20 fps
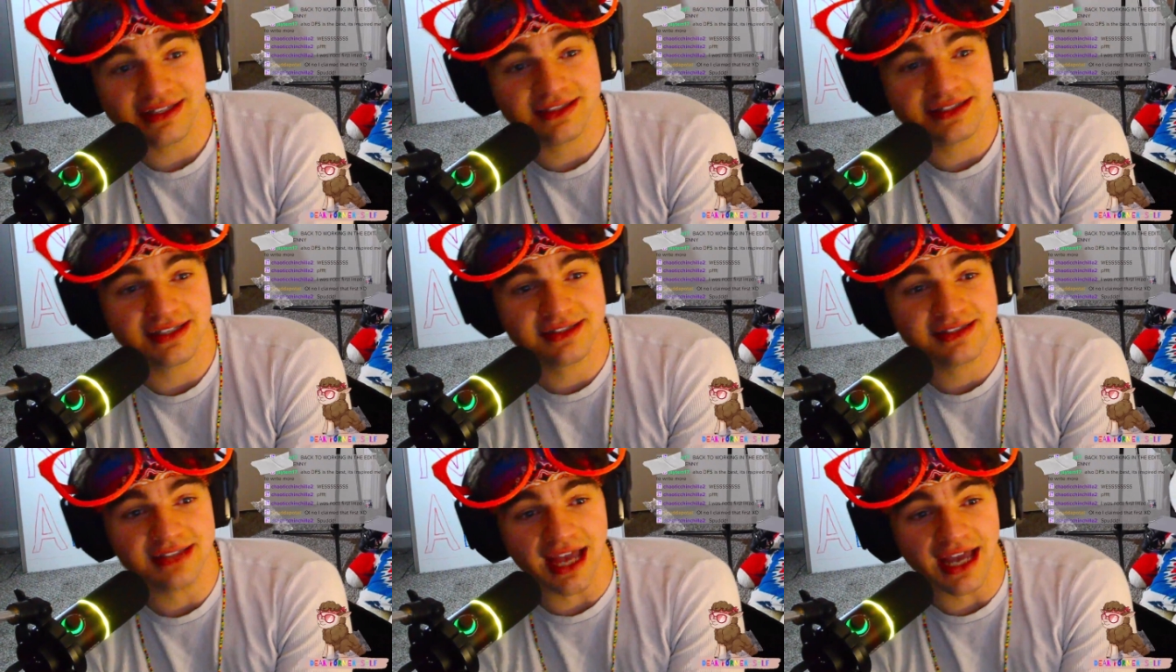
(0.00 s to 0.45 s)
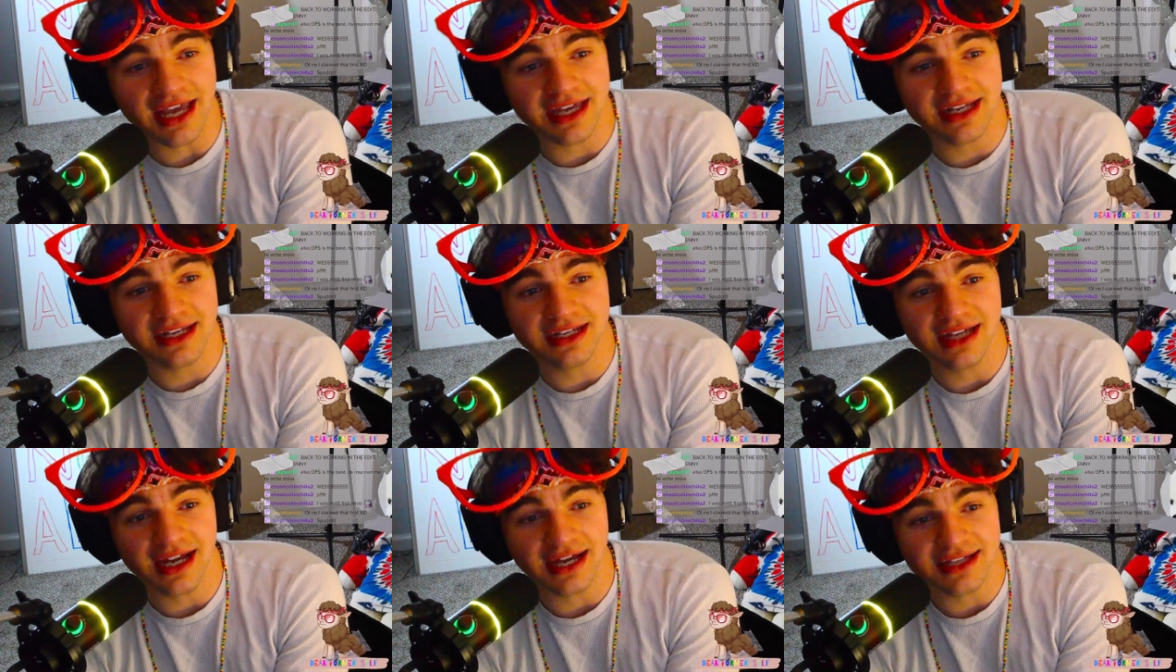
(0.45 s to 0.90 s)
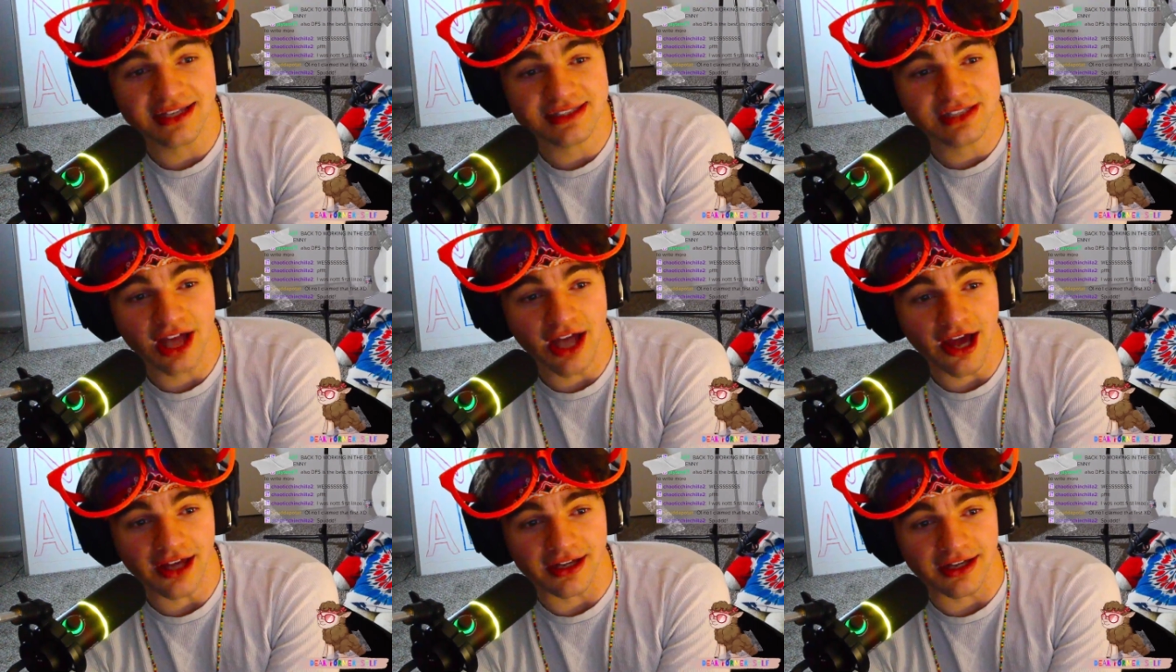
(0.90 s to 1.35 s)
society has
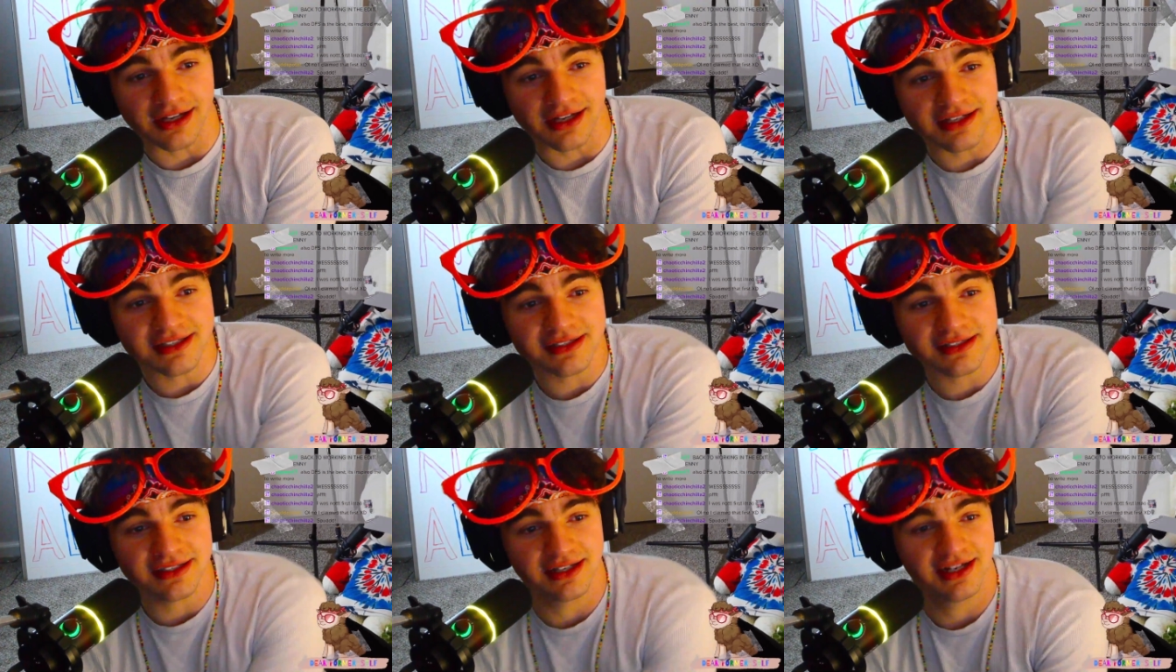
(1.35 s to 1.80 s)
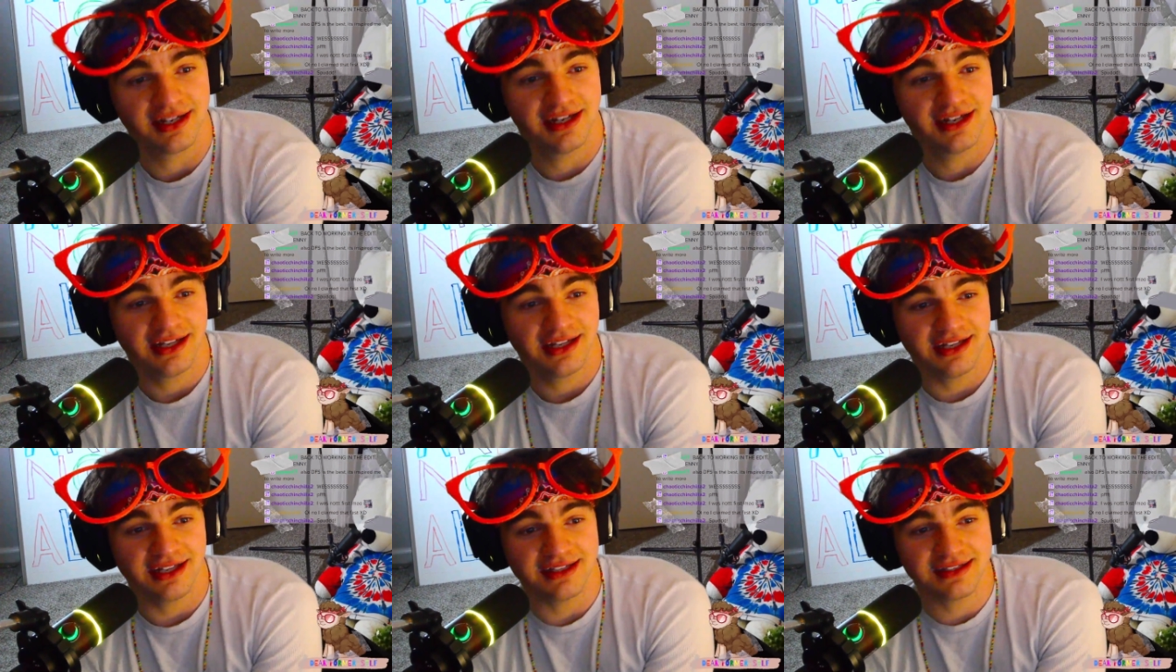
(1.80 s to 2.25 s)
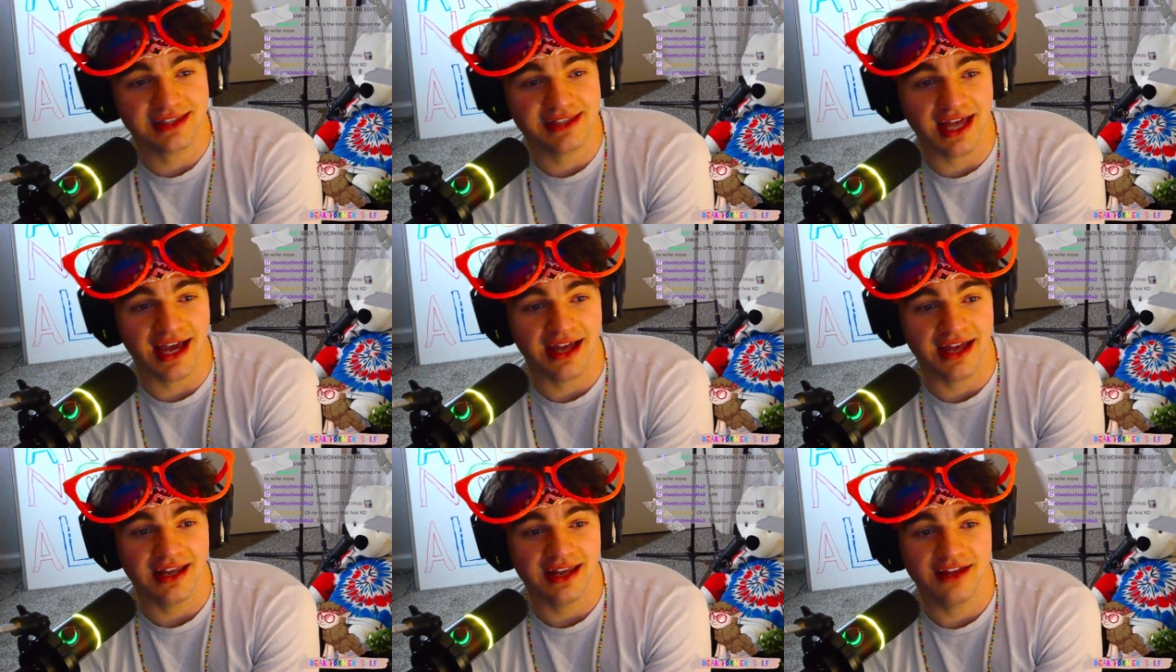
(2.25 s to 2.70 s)
taught us is
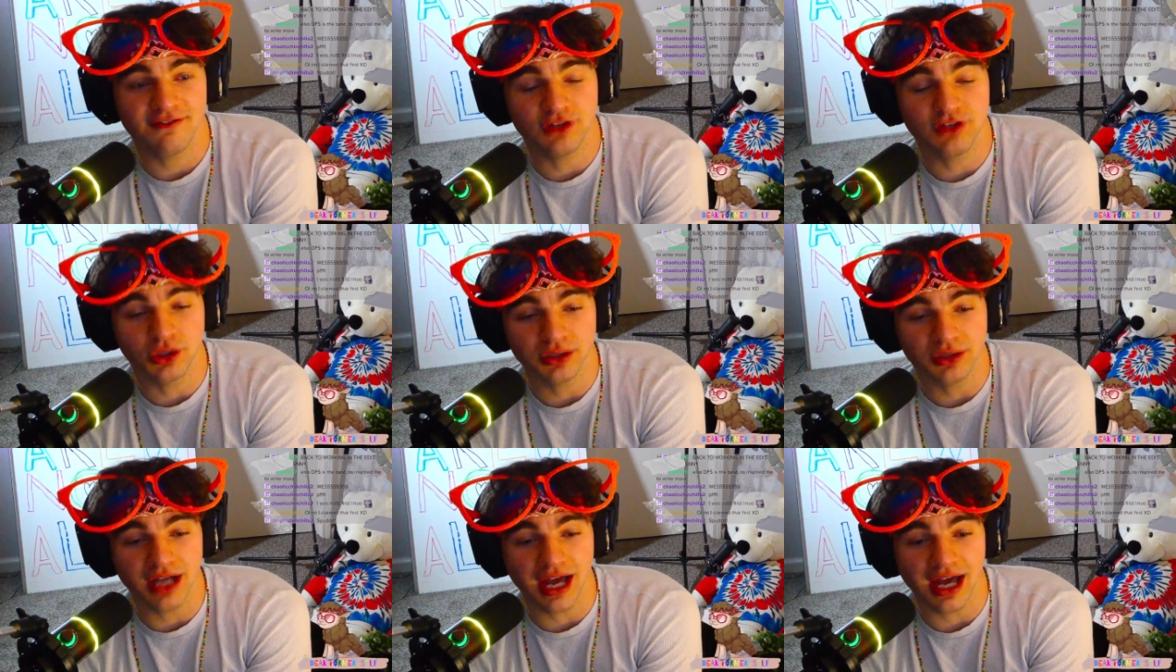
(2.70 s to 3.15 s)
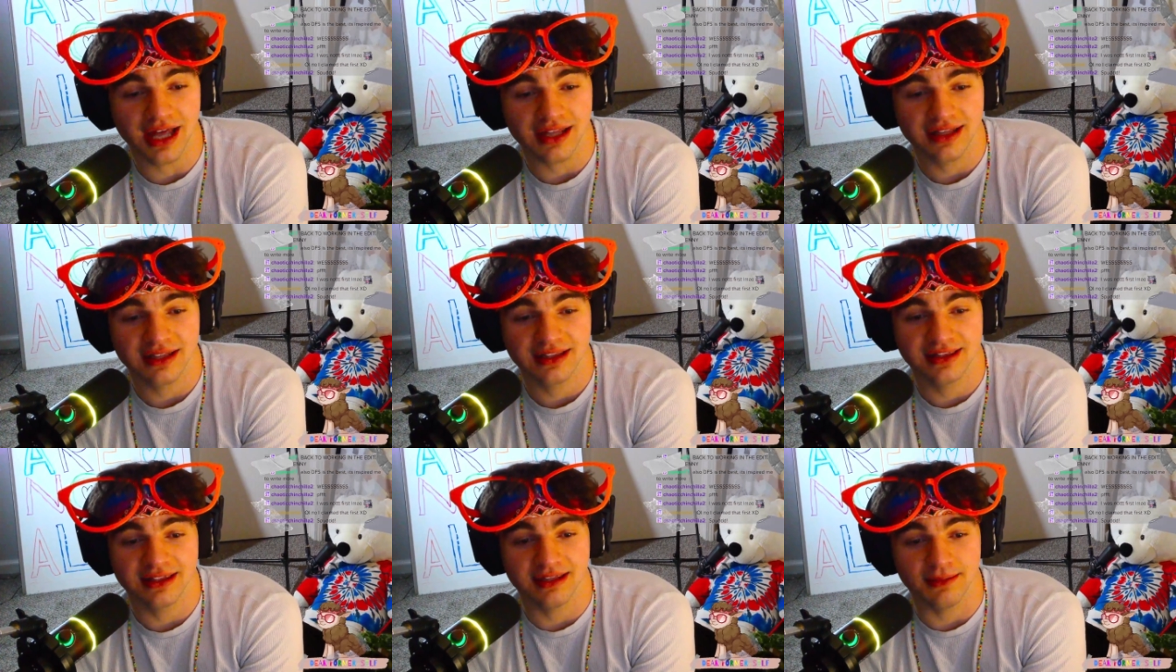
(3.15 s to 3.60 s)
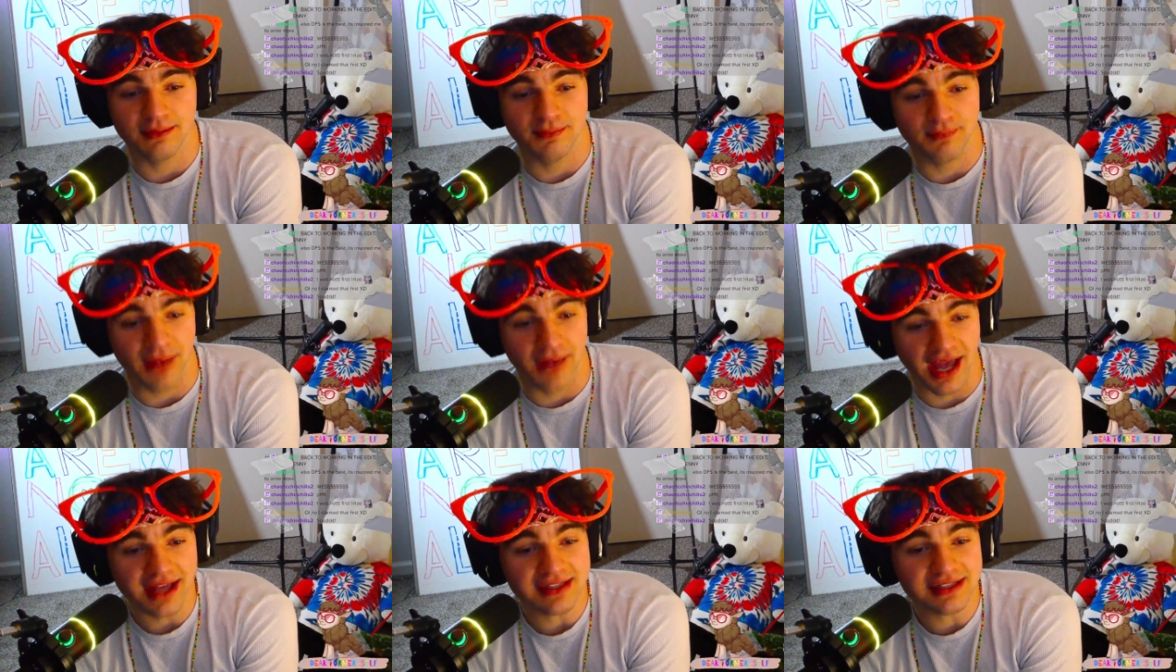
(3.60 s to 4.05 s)
that if you're not the
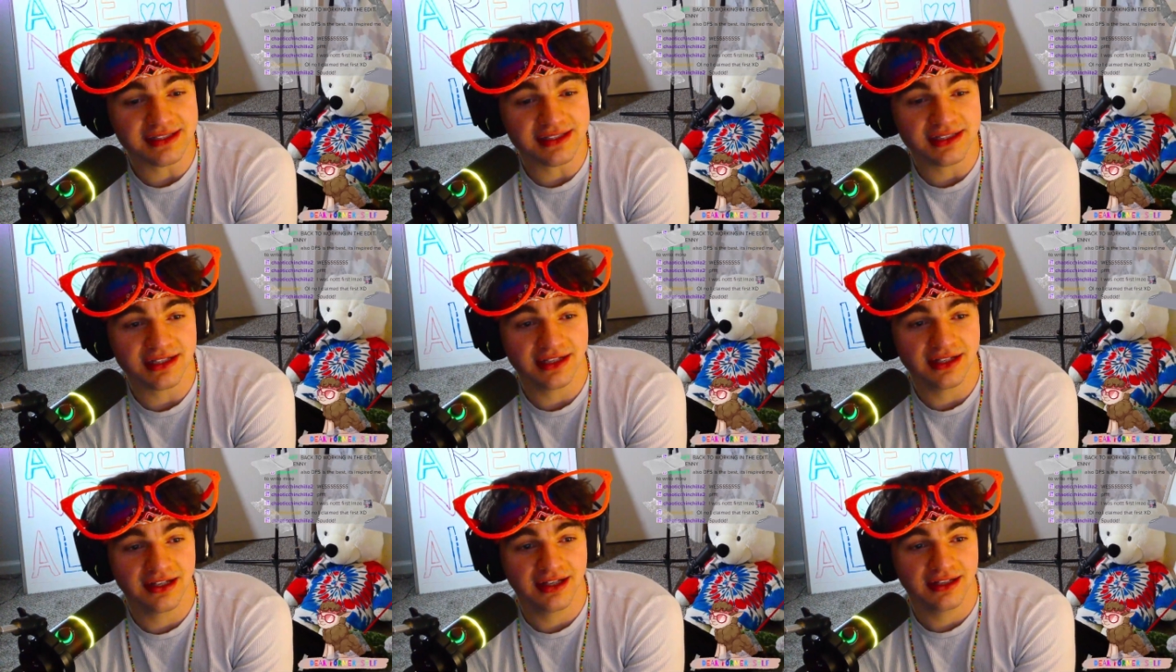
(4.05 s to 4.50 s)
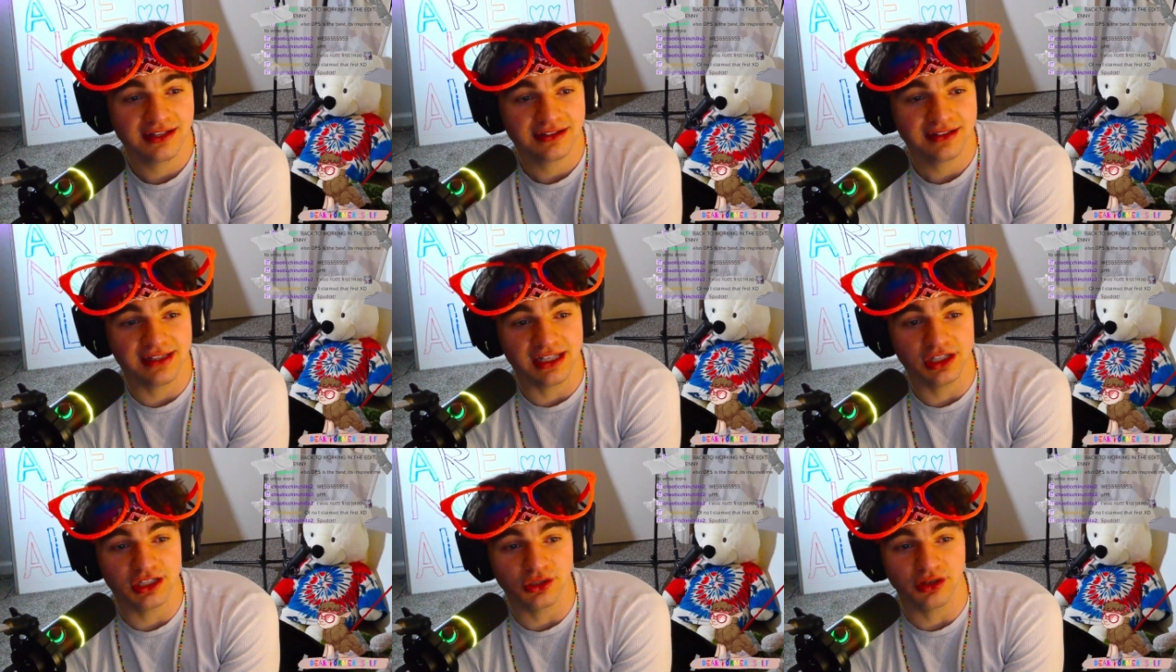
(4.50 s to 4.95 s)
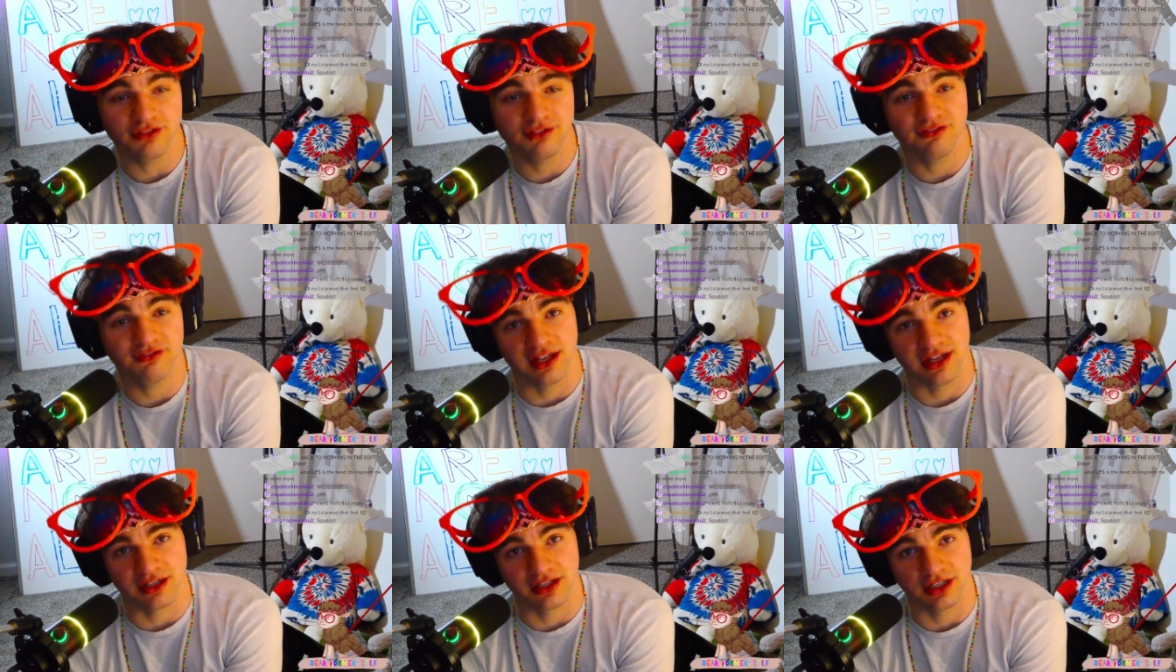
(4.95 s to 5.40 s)
best, then you're a
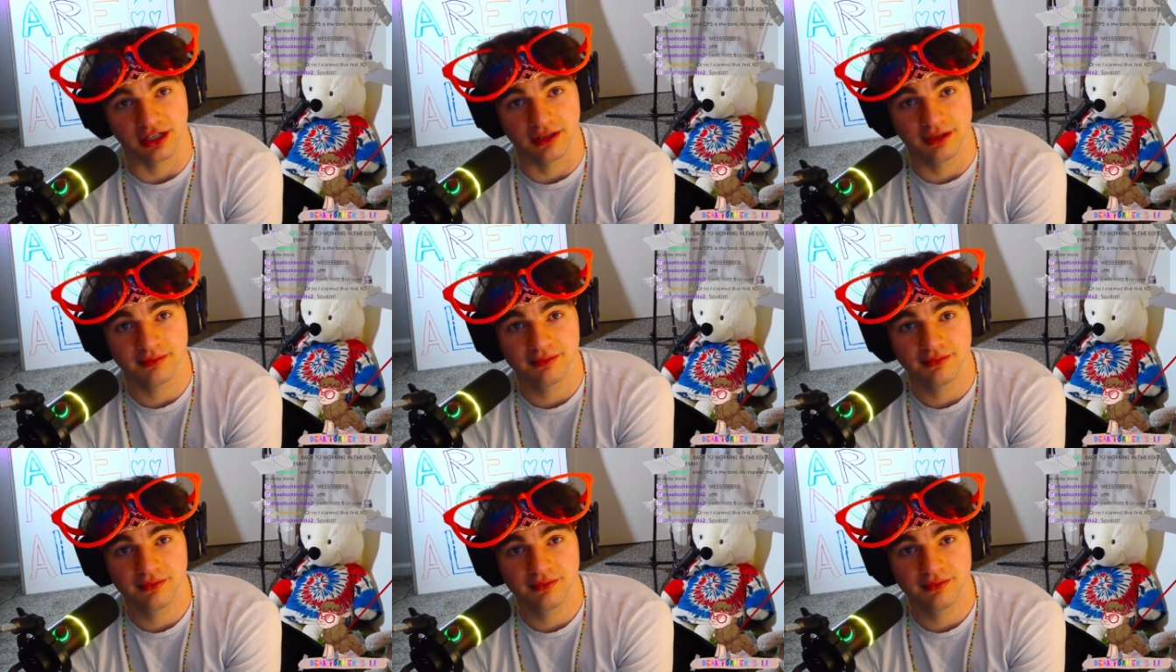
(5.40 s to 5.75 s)
failure.